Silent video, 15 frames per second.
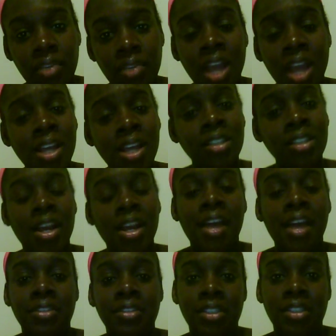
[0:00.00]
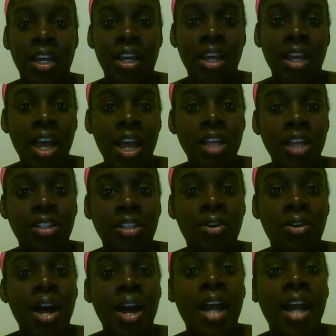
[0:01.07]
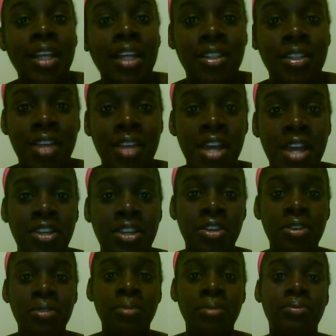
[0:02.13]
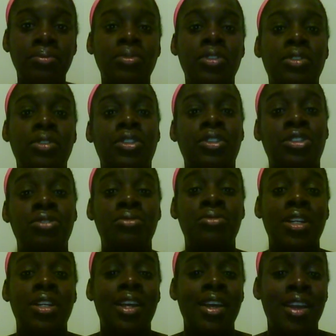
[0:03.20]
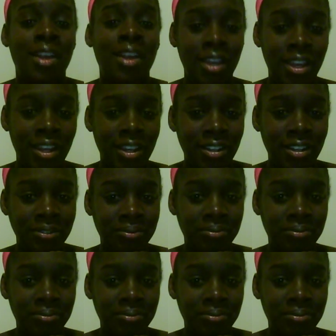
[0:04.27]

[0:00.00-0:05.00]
And that's all I have to say. So I'd like to thank you for tuning in.